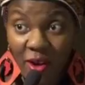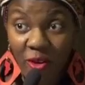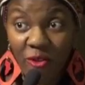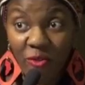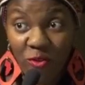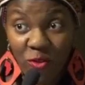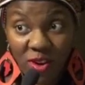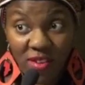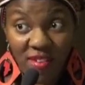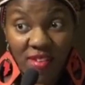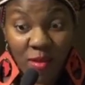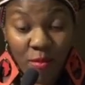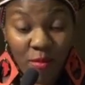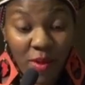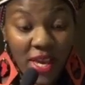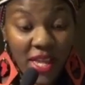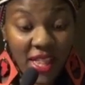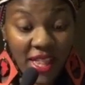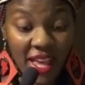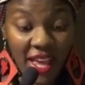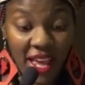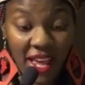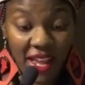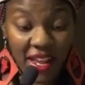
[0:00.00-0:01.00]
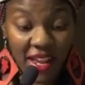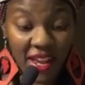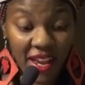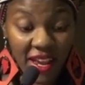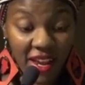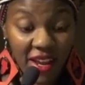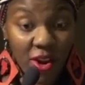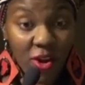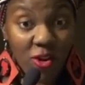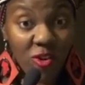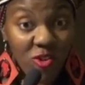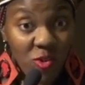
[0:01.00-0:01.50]
were forced to make that in
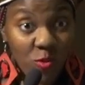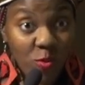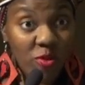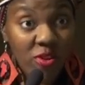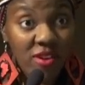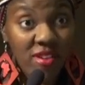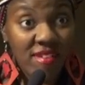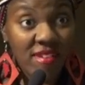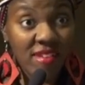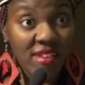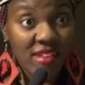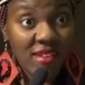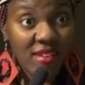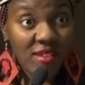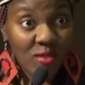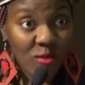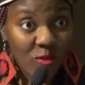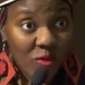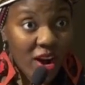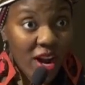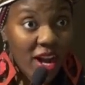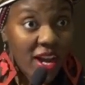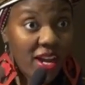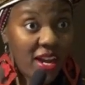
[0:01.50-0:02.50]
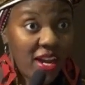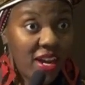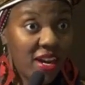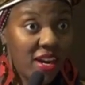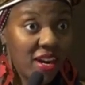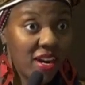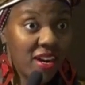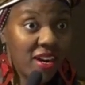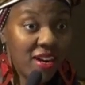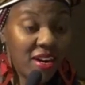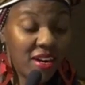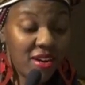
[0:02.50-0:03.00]
those prisons right here,
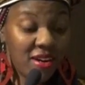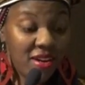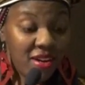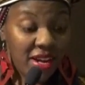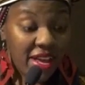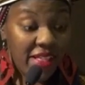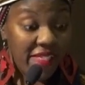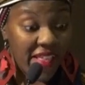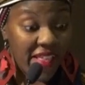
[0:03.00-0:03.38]
in